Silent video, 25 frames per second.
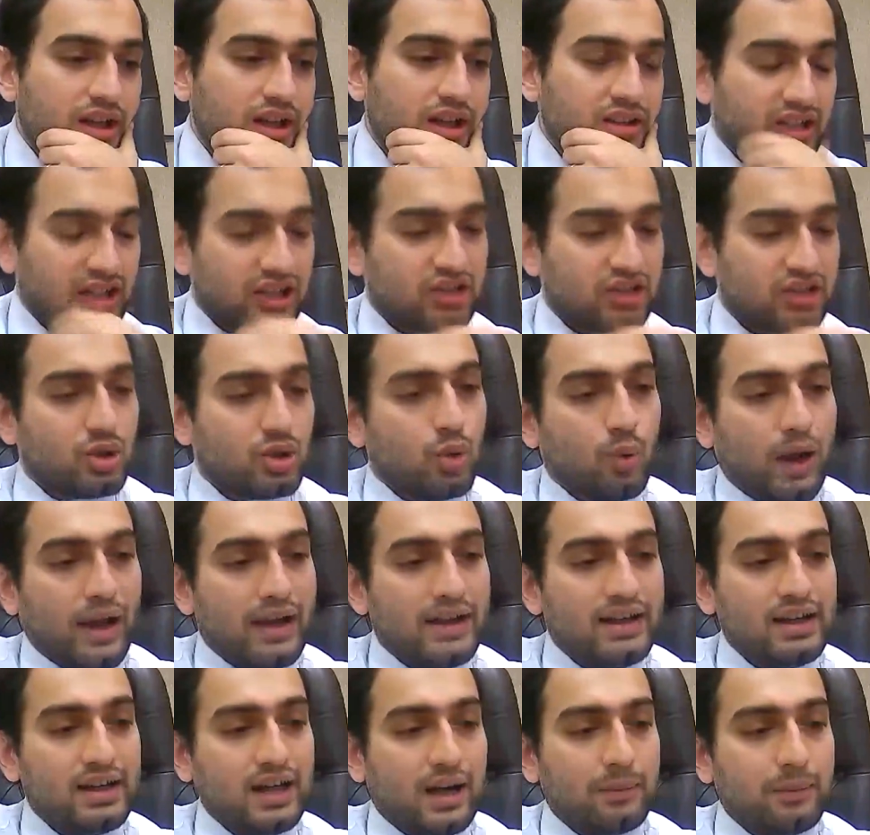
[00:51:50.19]
Just to
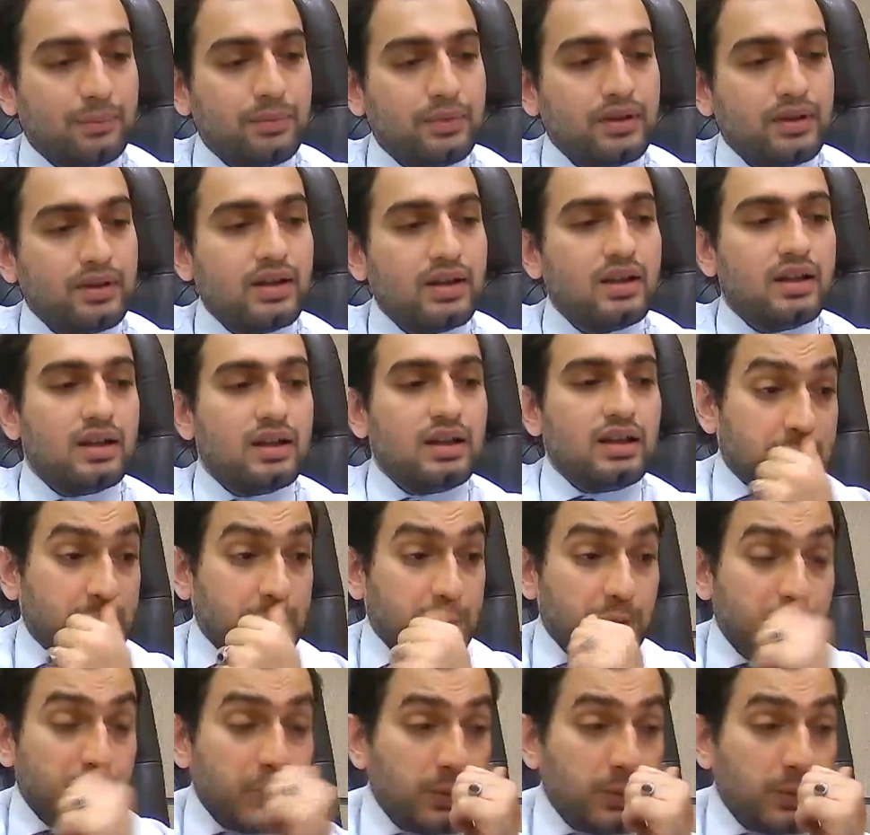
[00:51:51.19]
wind up,
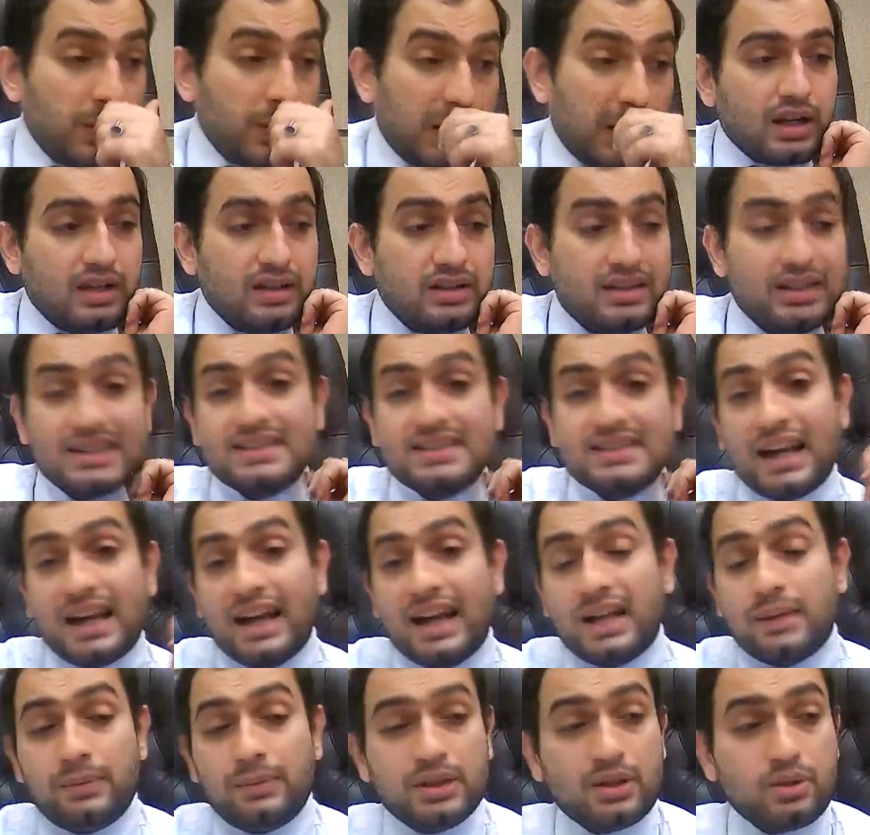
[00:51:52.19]
to
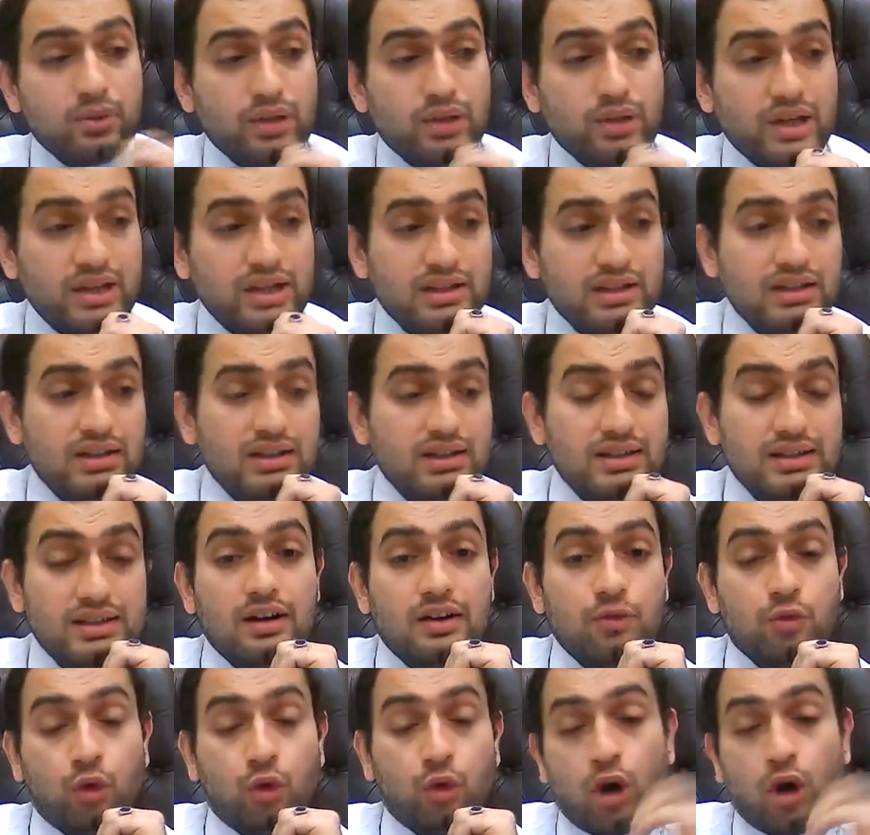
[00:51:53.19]
decide between
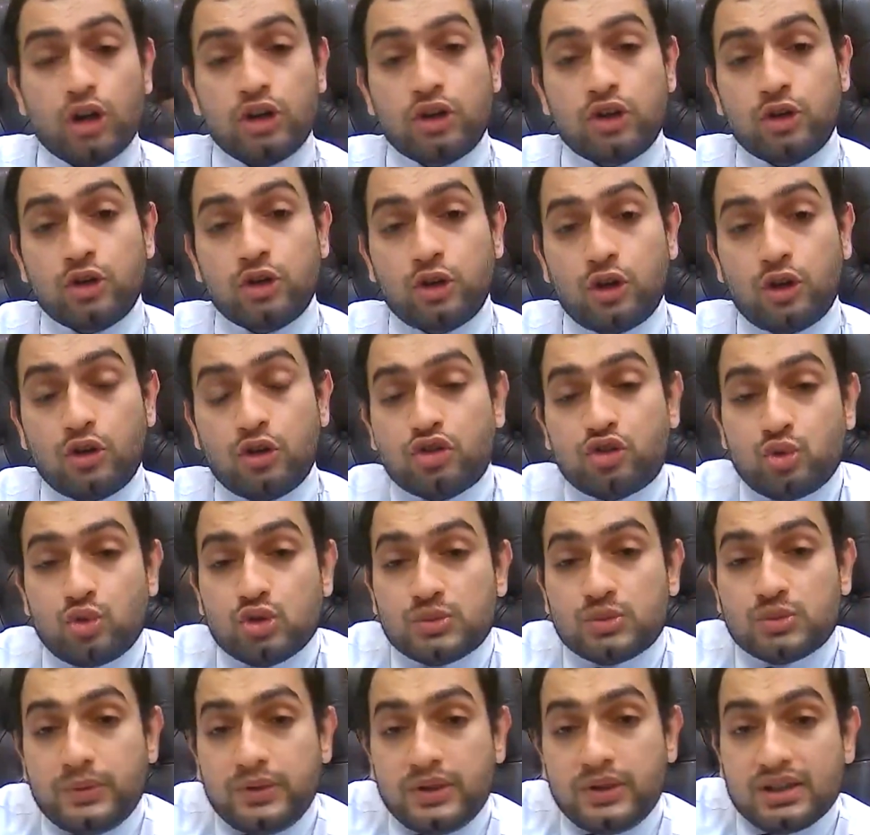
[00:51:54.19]
what you have to
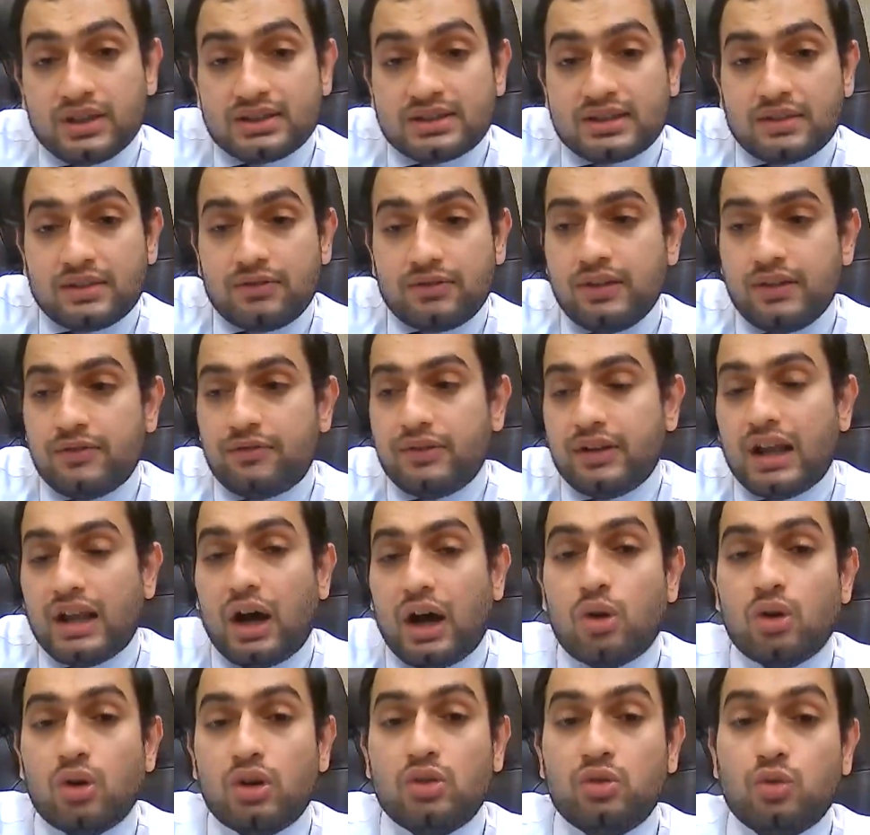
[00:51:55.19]
choose between a civil
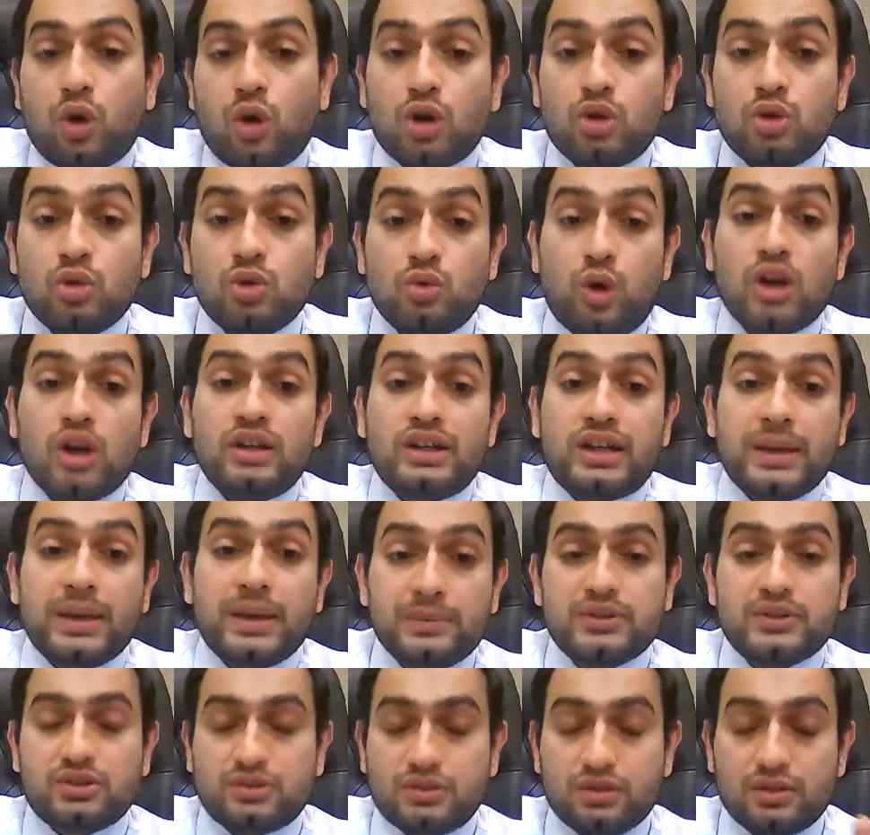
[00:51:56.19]
field, what
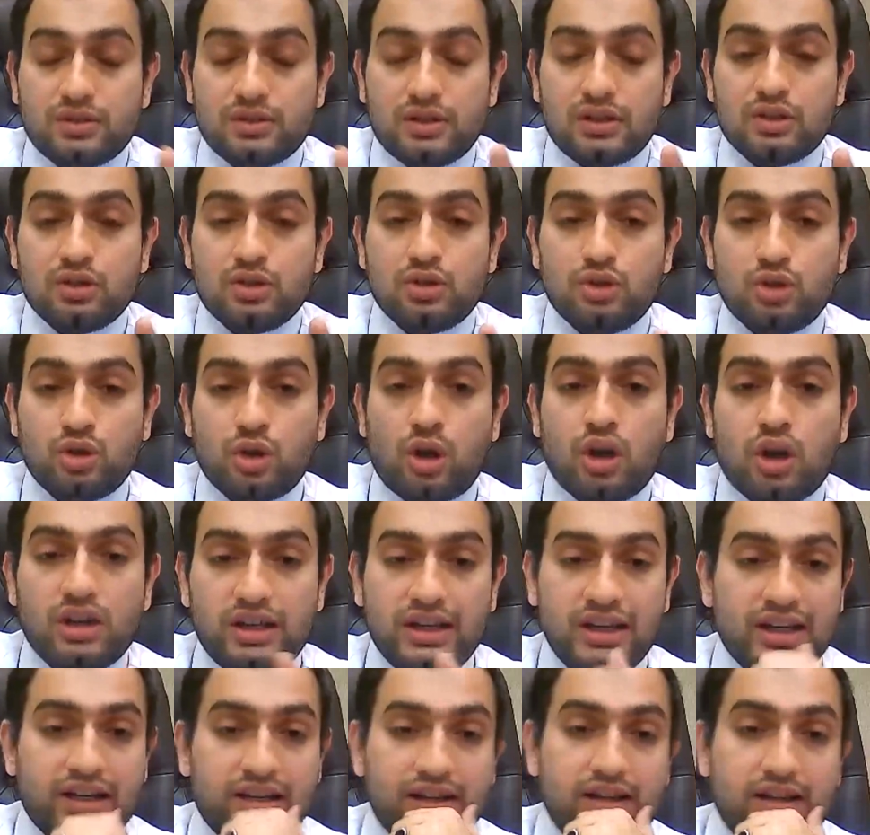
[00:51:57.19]
tips do you all
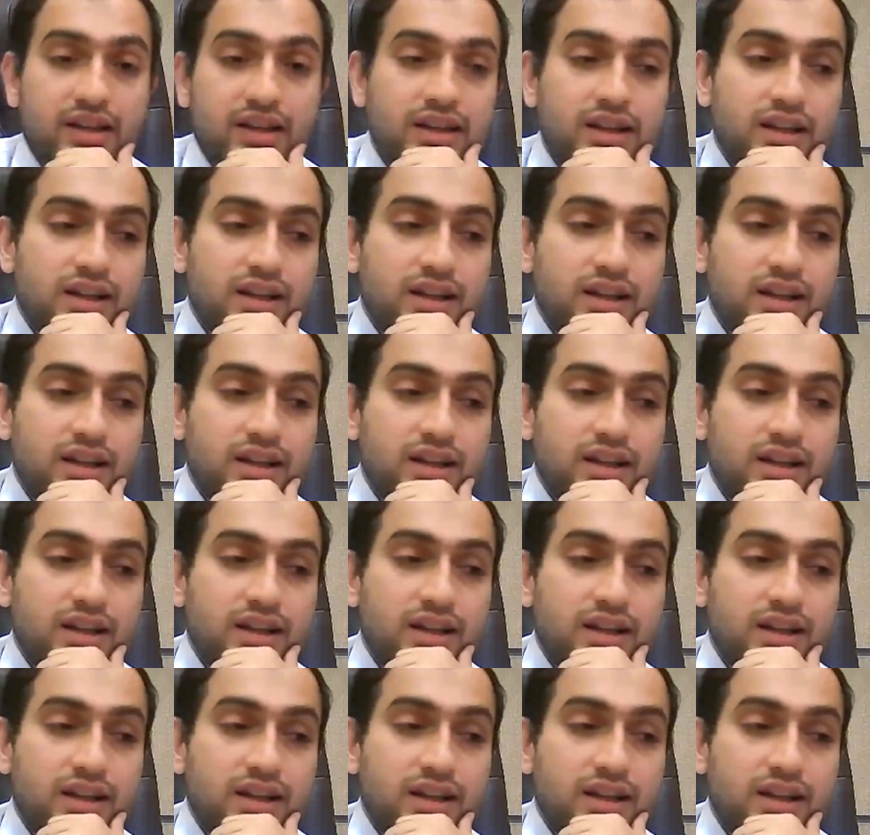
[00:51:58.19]
need